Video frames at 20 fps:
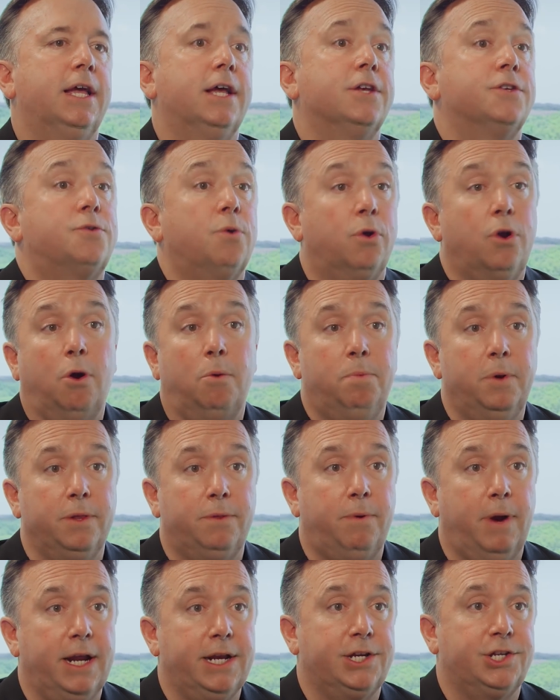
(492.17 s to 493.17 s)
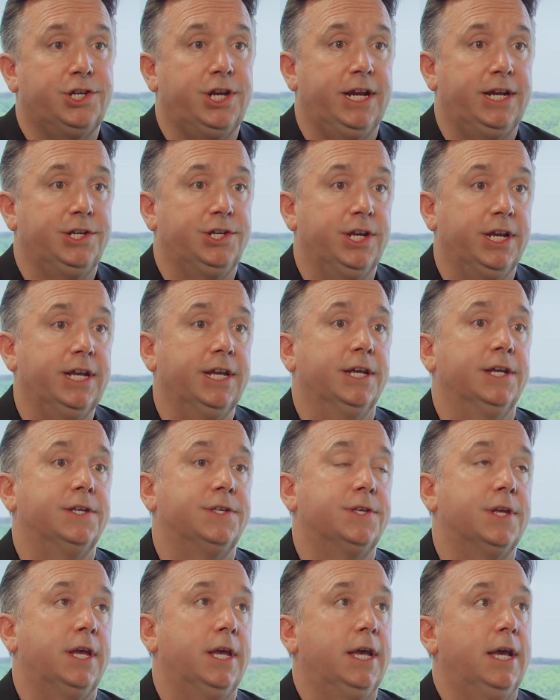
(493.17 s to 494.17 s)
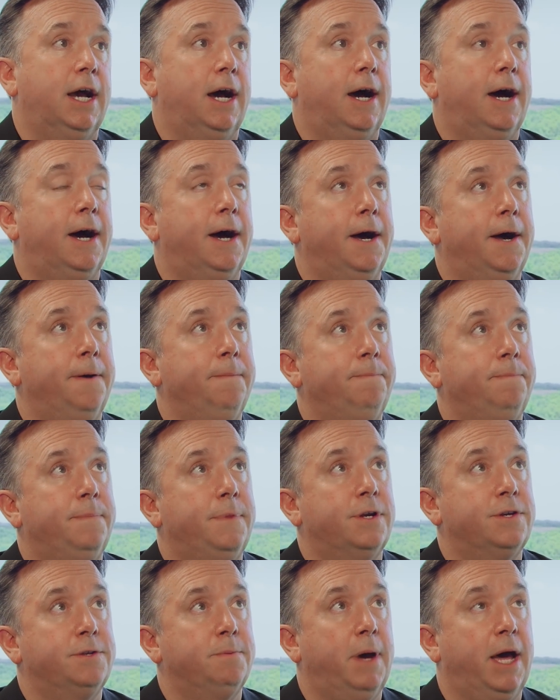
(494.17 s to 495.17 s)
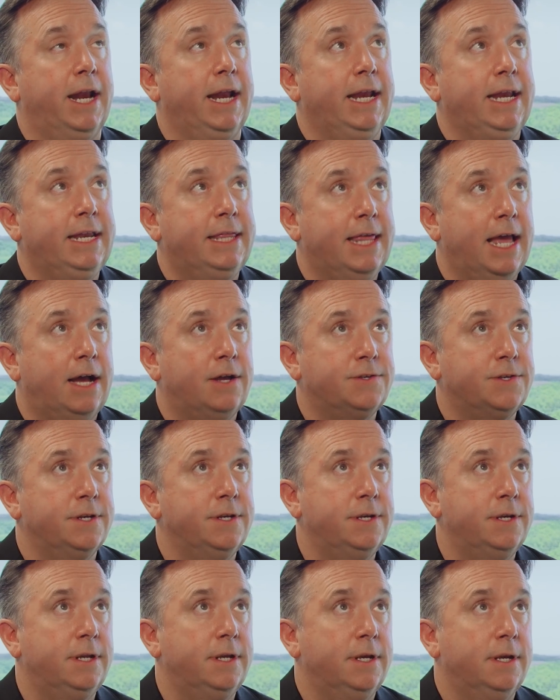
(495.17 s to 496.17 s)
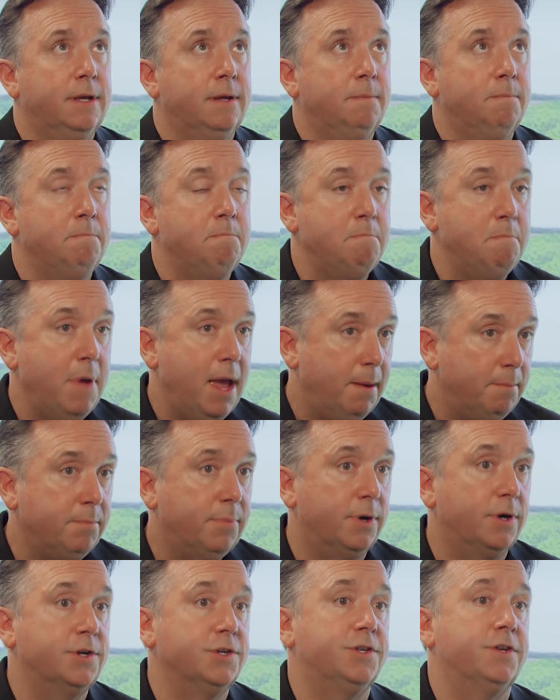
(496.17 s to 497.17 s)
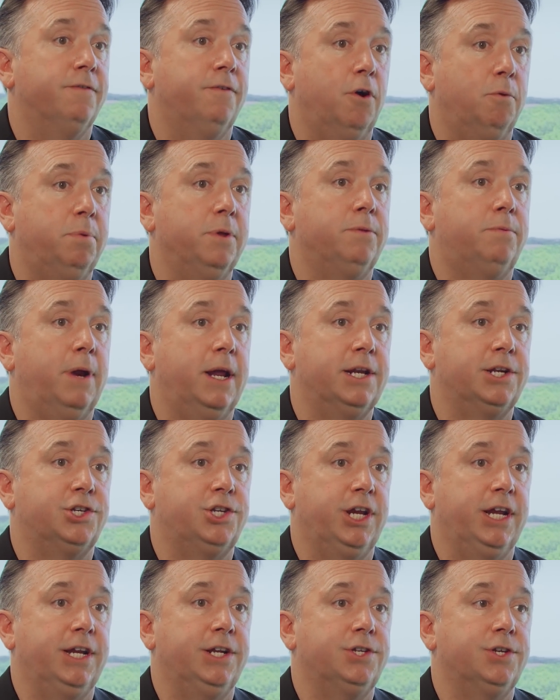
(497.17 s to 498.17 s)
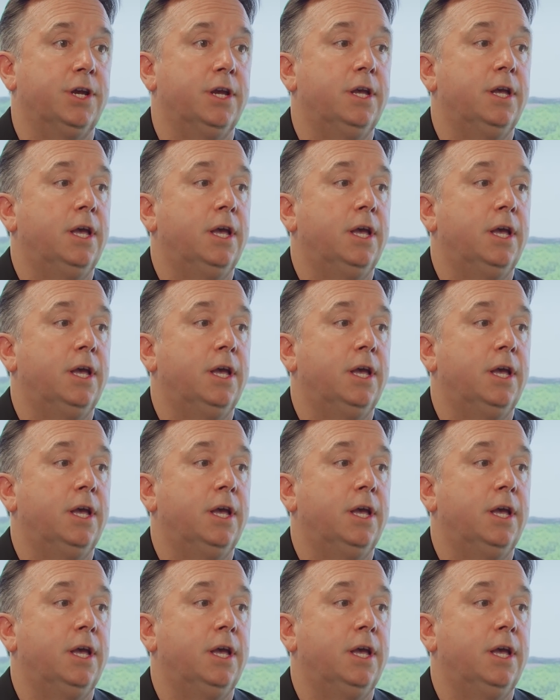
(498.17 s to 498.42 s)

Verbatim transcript: So what Open Threat Exchange is, um, there's about 80,000 members of Open Threat Exchange.